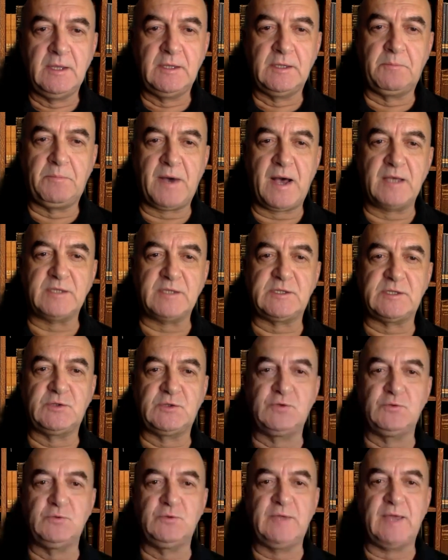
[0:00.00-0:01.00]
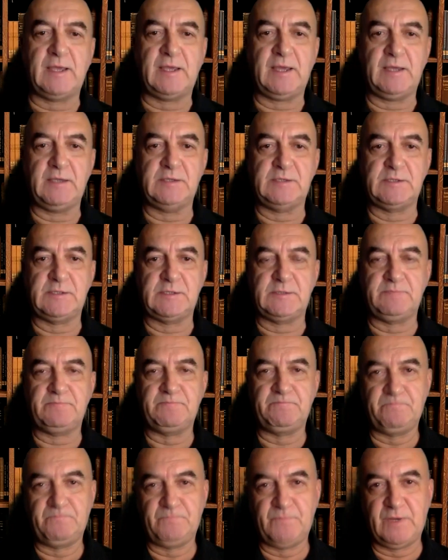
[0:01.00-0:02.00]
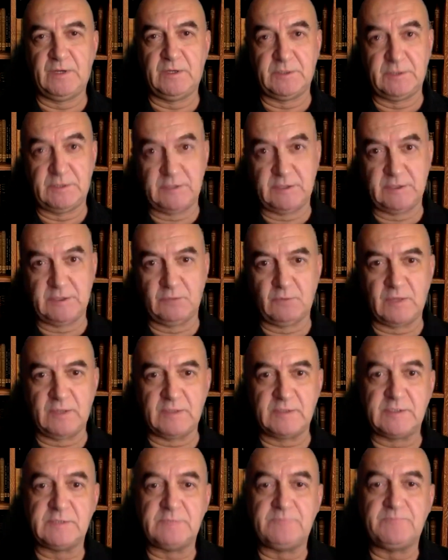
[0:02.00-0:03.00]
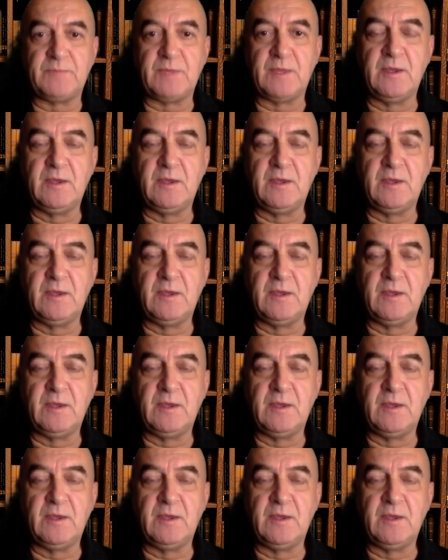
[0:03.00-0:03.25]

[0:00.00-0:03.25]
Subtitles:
The past 2 decades, very critical ones,